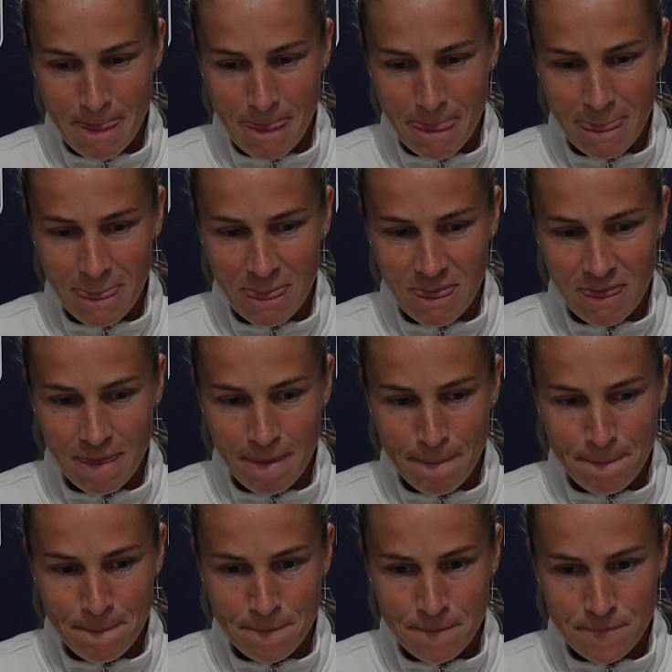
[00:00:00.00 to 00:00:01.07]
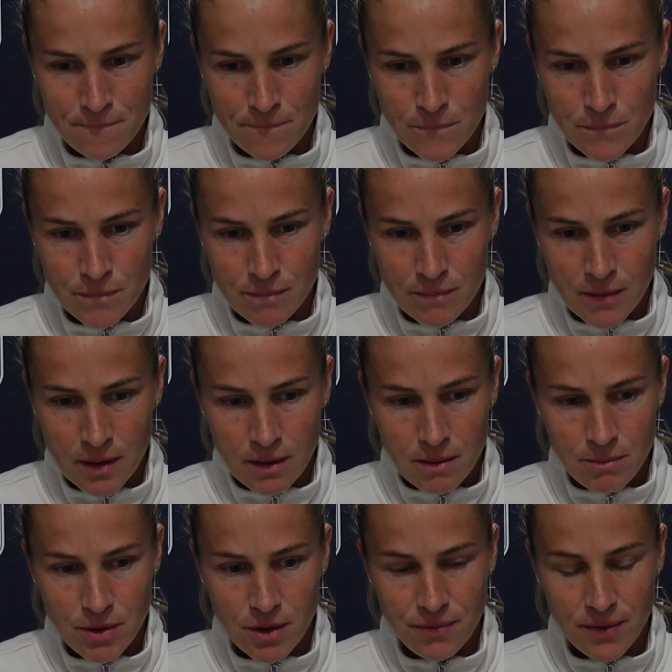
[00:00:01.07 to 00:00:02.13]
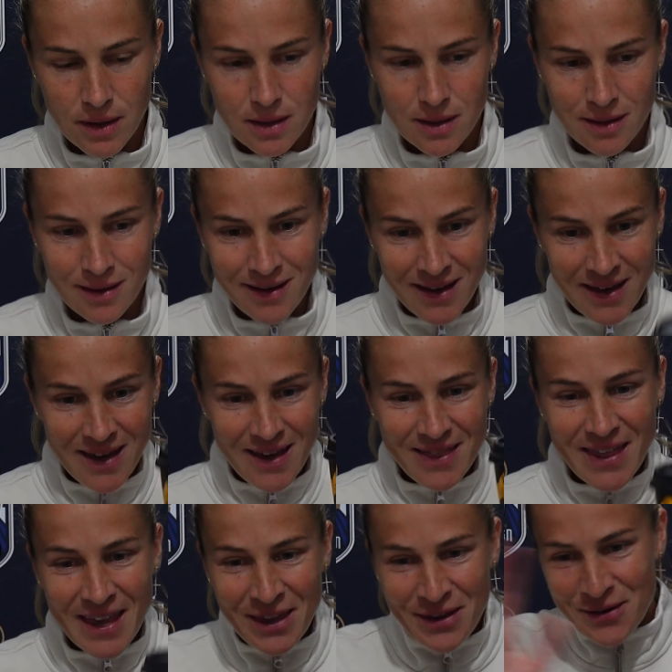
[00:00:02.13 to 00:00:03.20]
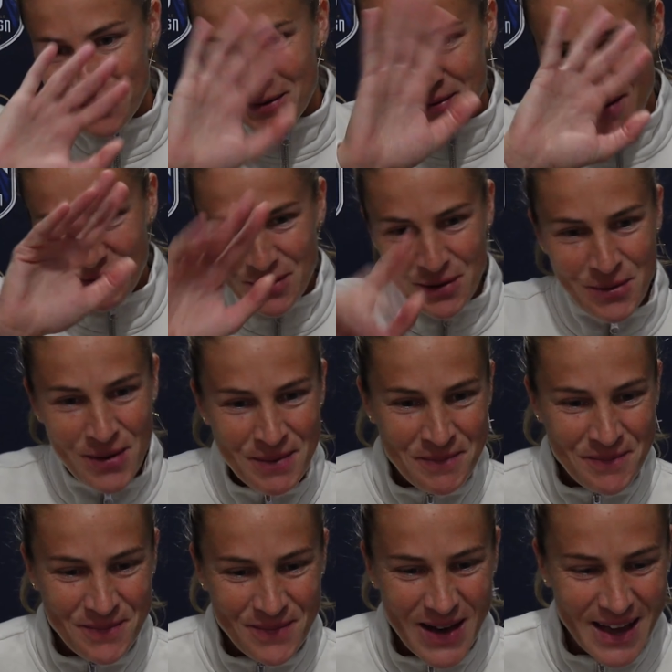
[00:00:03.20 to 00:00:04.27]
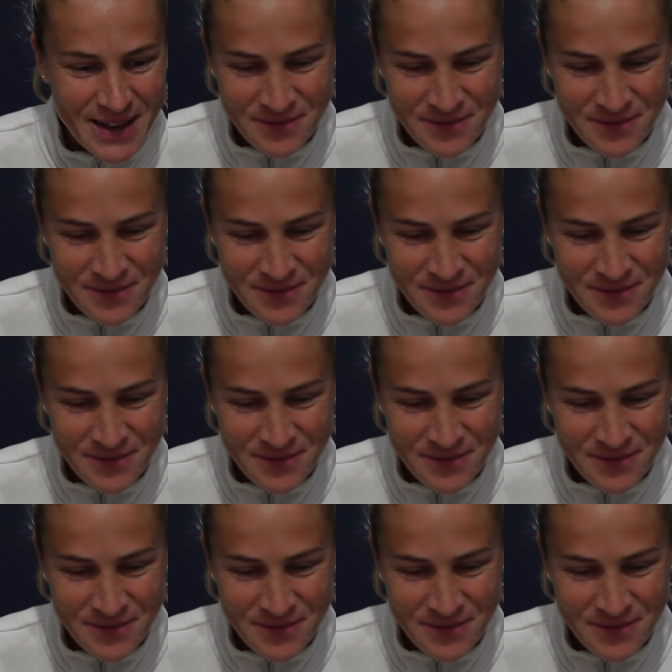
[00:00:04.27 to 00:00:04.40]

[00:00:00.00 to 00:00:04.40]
Tracy, anything? No. All right, looks Perfect. like we're good. Thanks, Ana-Maria. Thank you. Have a good one. Thanks, Bye.